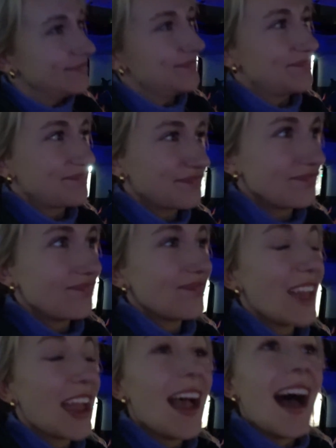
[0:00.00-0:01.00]
Oh wow.
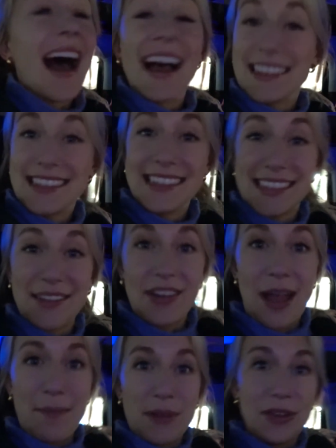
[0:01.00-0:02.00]
Has this ever
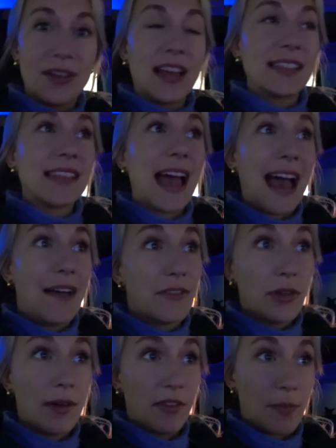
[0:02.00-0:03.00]
happened to you guys? Have
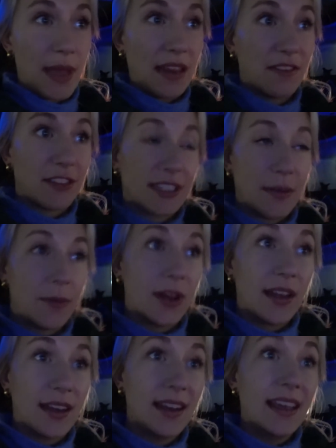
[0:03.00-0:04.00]
you ever paid for
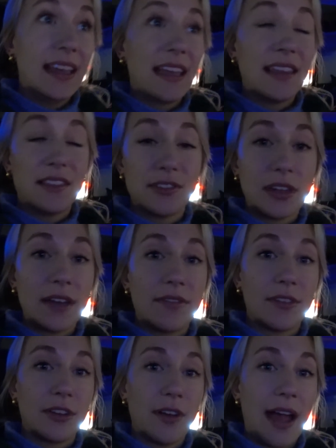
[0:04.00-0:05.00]
someone in the drive
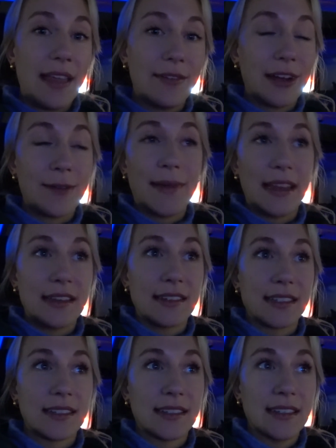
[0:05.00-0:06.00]
through Highly
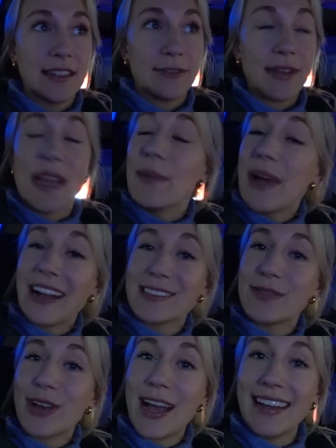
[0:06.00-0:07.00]
recommend random acts
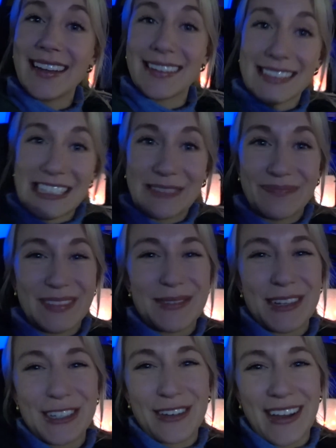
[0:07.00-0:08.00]
of kindness,
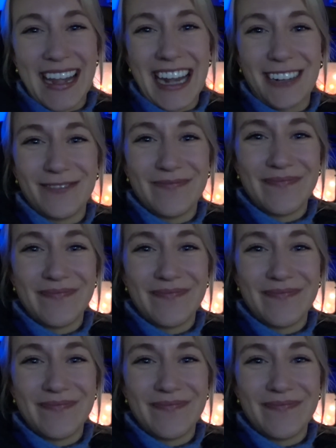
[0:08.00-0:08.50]
especially right now.